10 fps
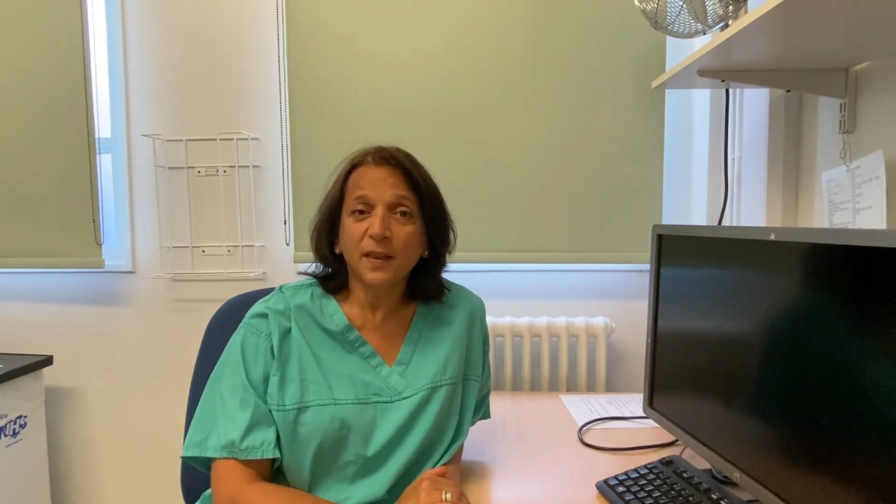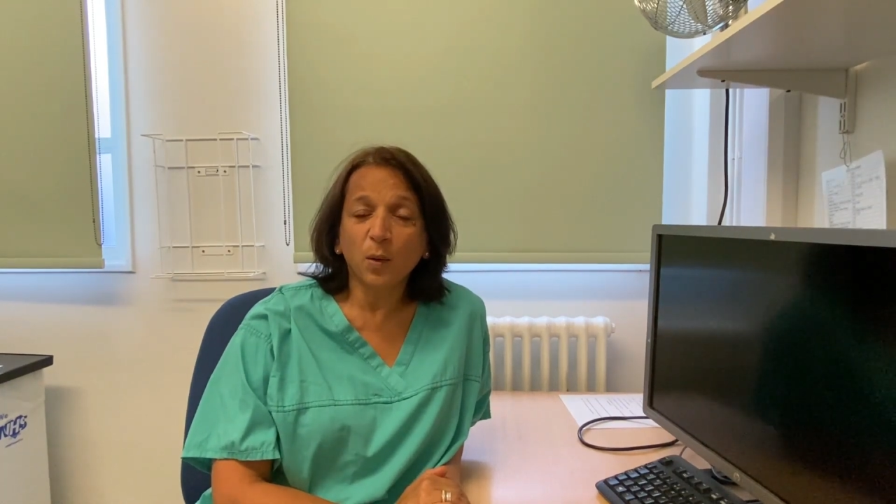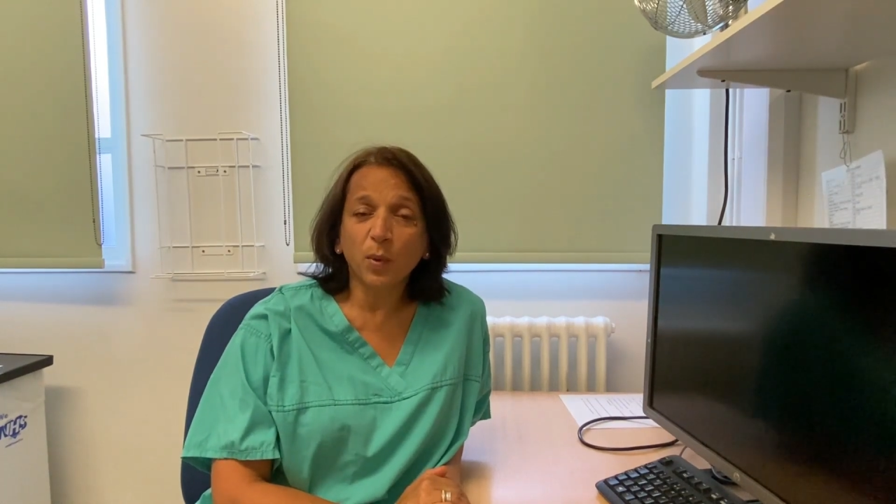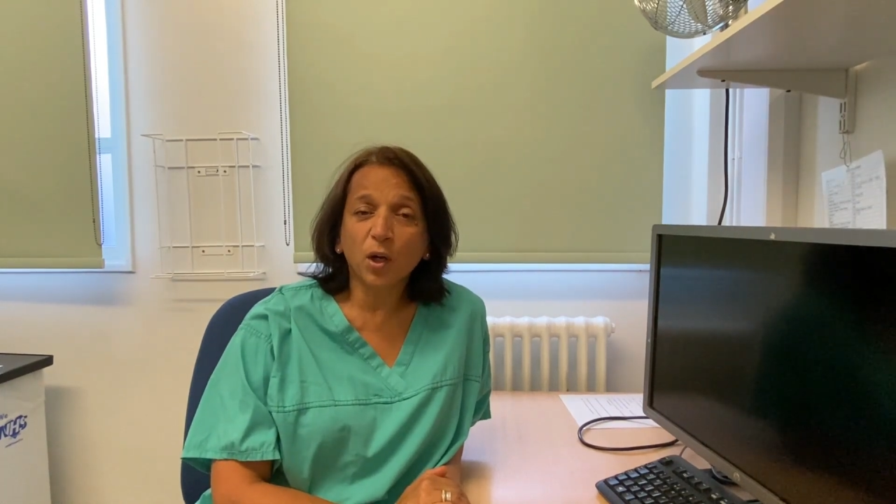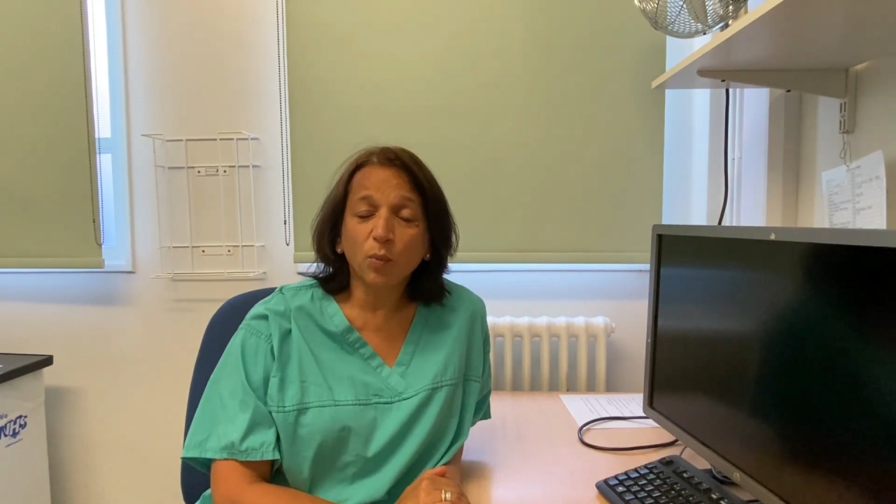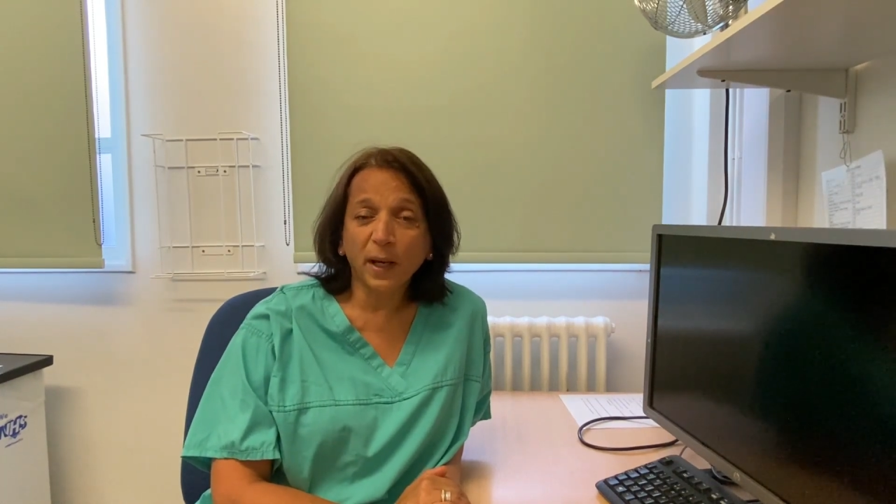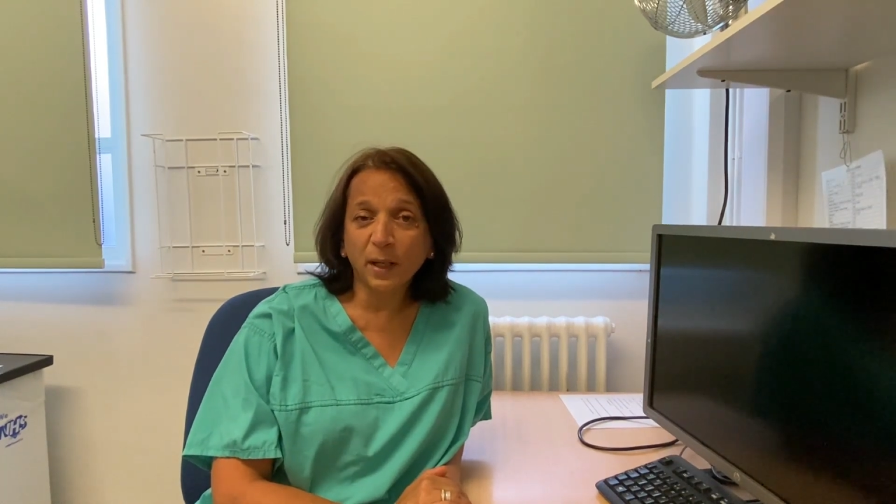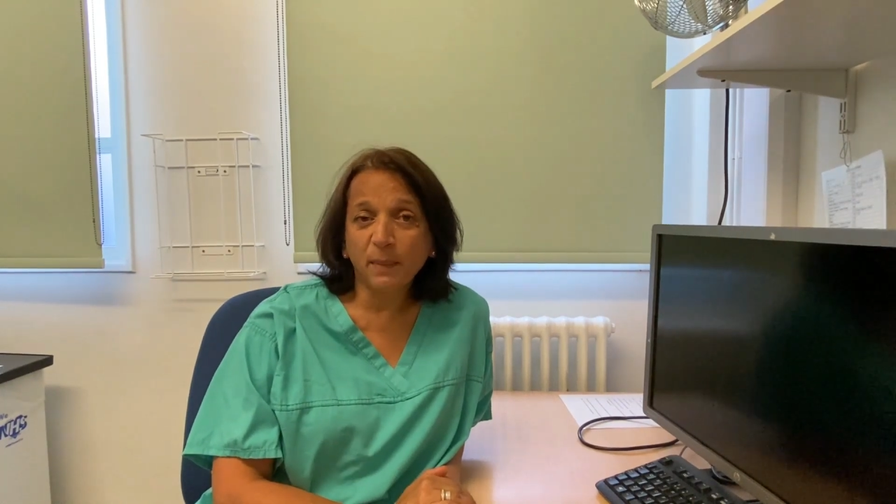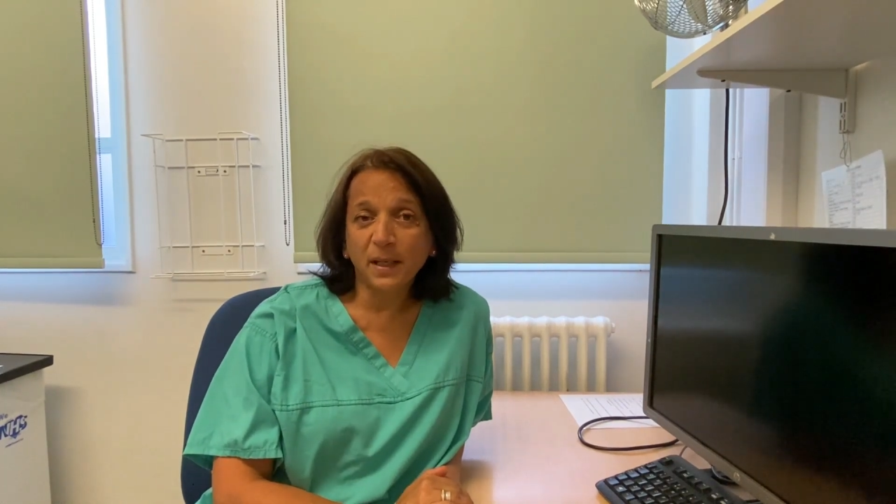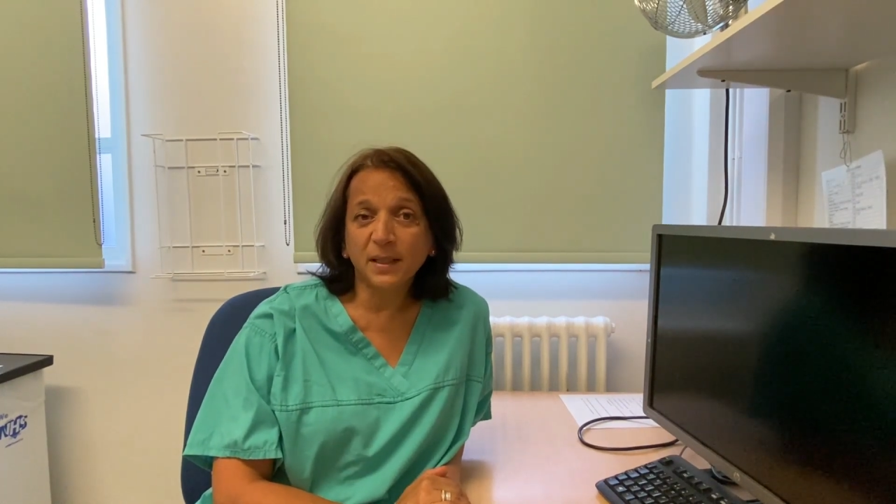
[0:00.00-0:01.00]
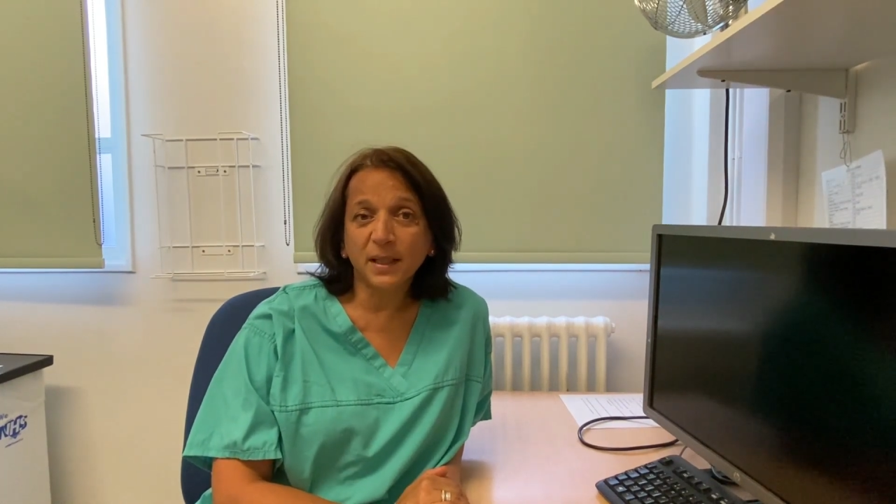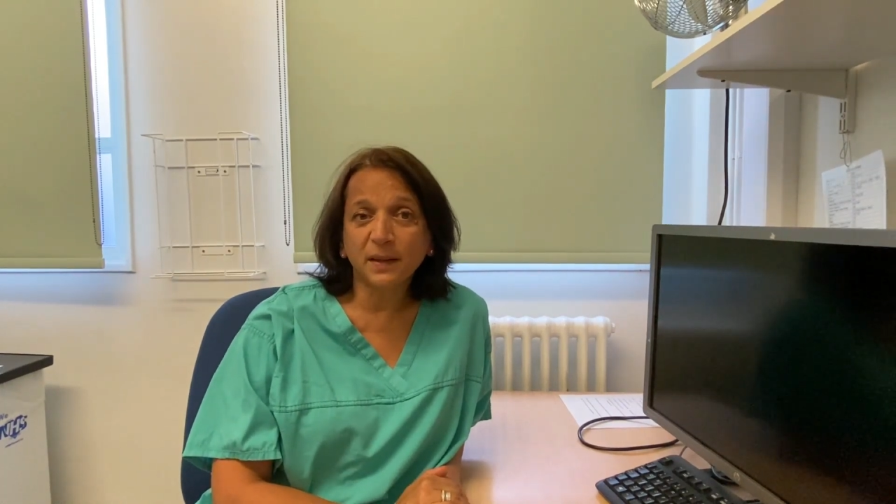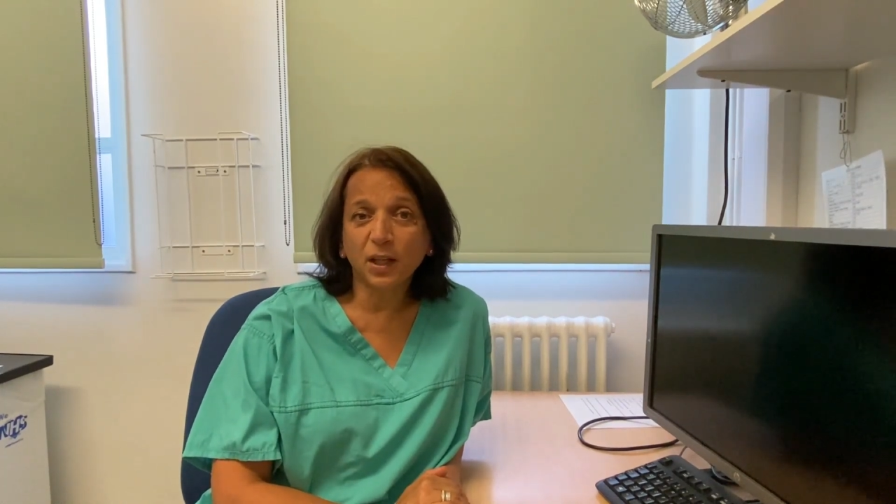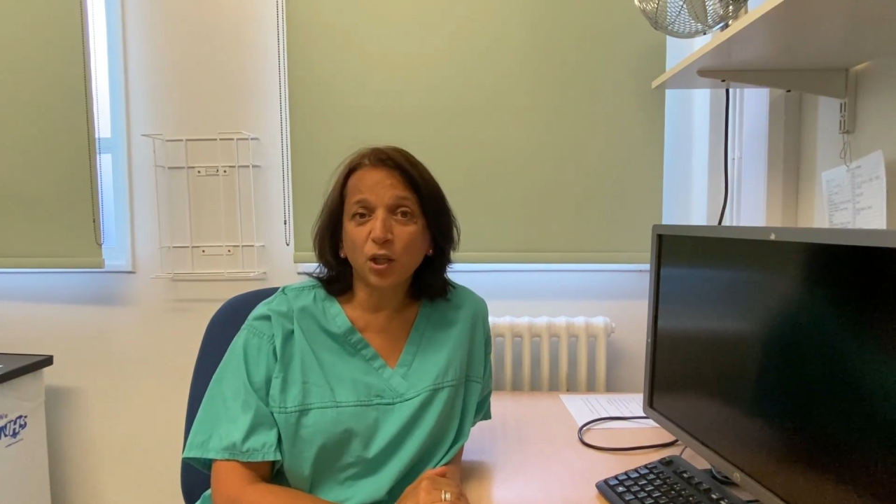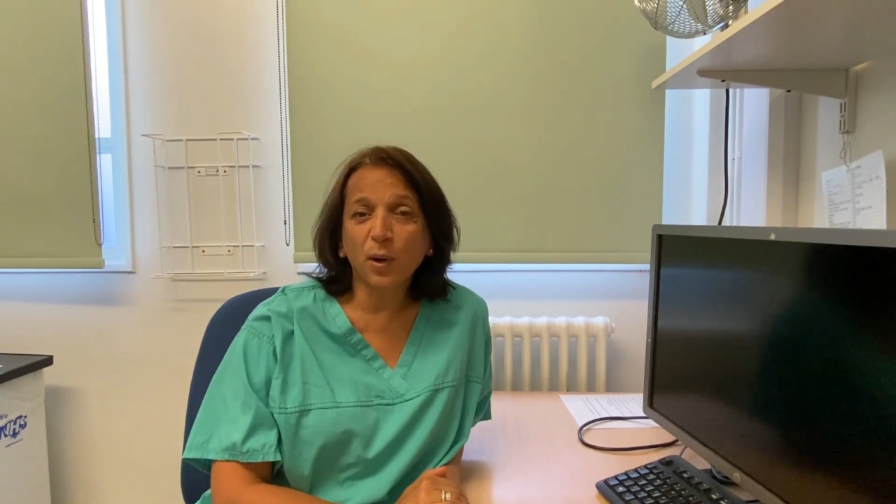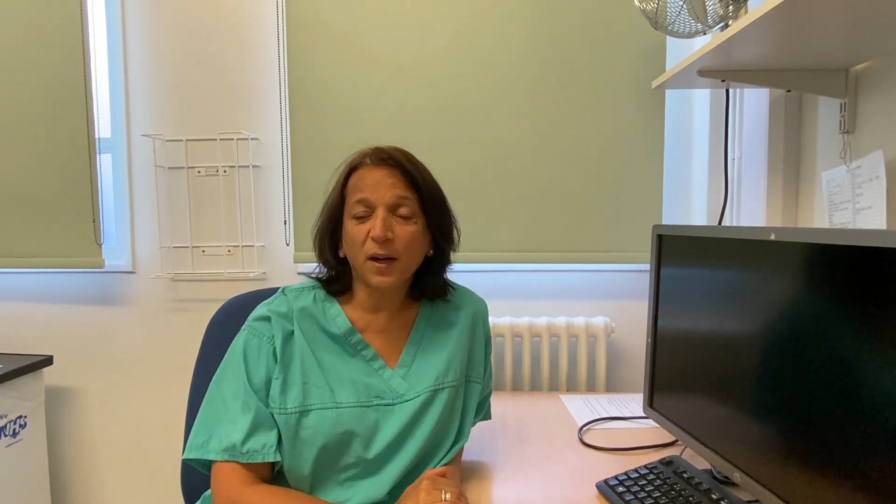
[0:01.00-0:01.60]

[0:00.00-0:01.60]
then we are recommending that you